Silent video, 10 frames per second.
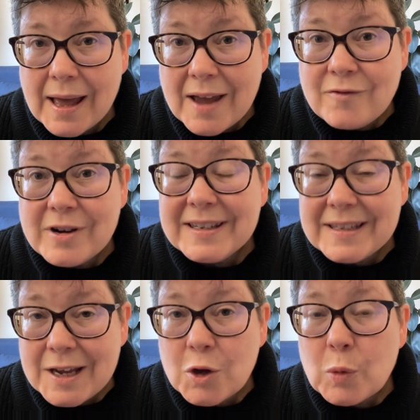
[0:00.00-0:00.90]
Every
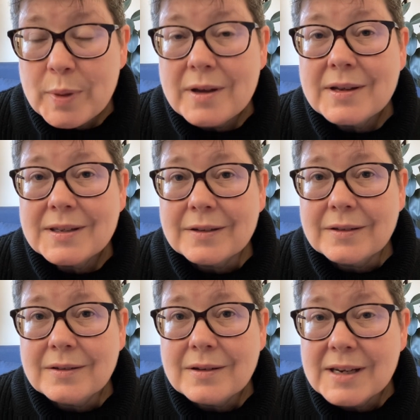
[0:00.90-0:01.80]
single
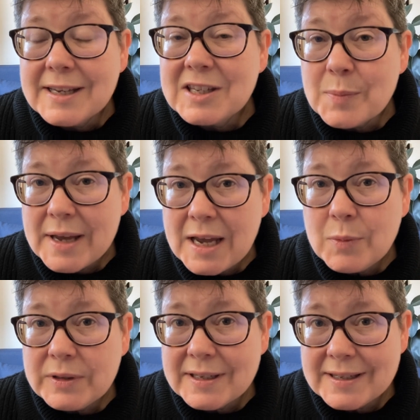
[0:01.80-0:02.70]
person needs to be
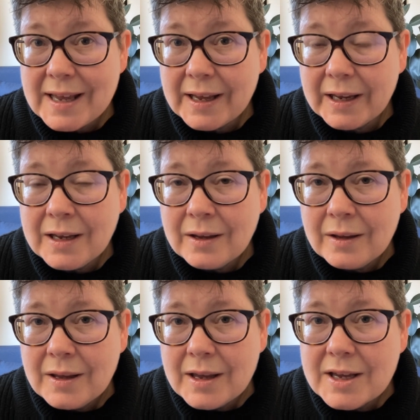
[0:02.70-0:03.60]
able to say,
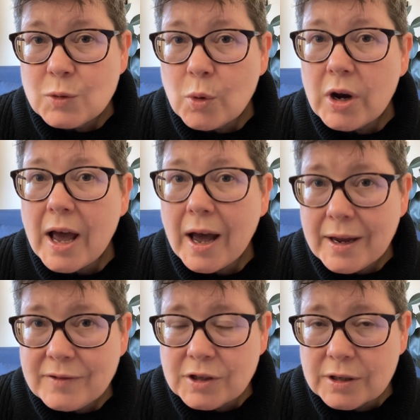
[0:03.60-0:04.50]
here's what
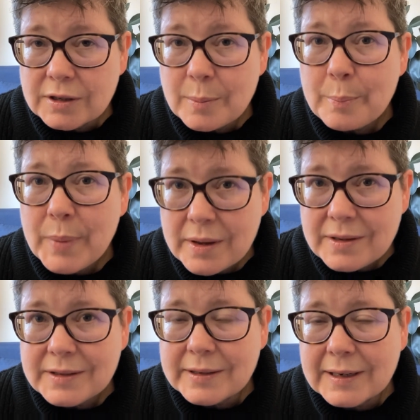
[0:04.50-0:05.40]
I've done
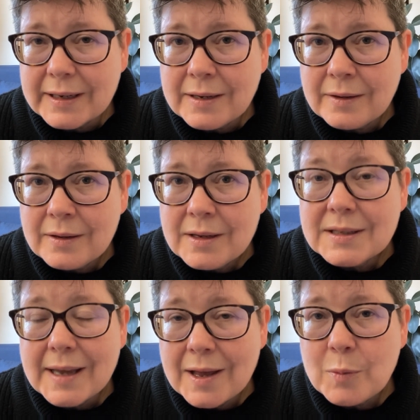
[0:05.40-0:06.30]
personally
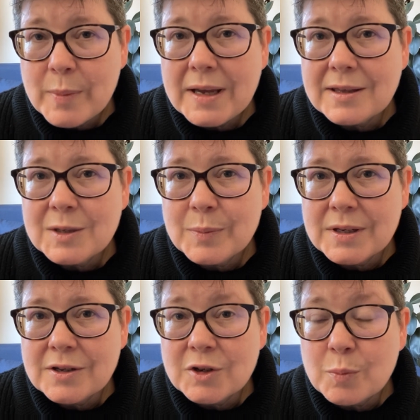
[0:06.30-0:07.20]
to help make this
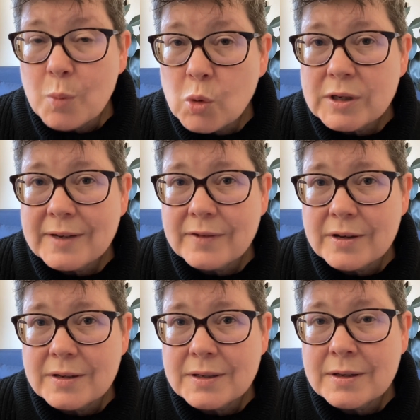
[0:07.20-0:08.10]
business more
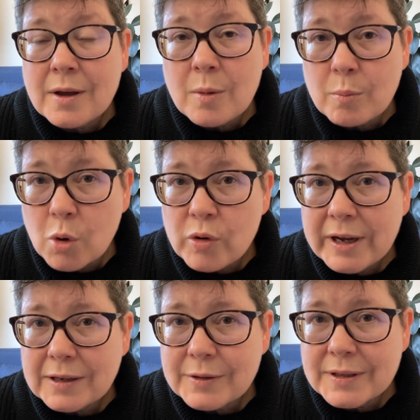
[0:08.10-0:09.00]
diverse, more
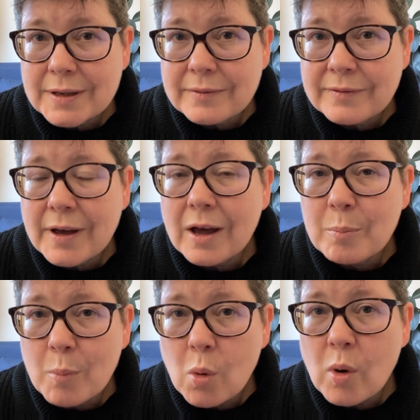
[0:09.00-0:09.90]
inclusive
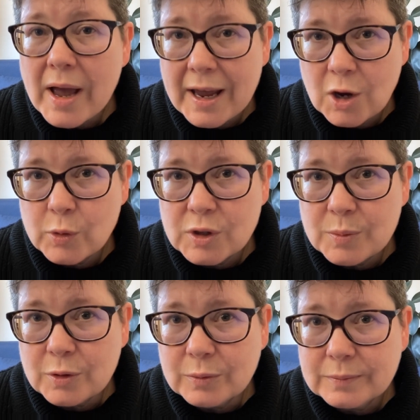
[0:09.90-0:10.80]
and more
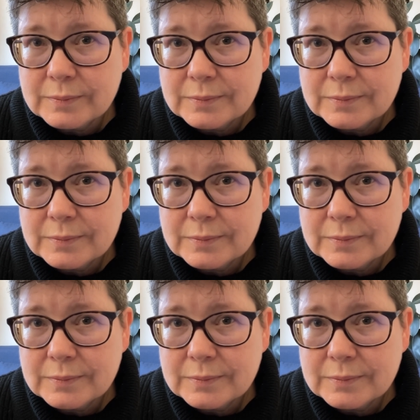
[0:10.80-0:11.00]
equitable.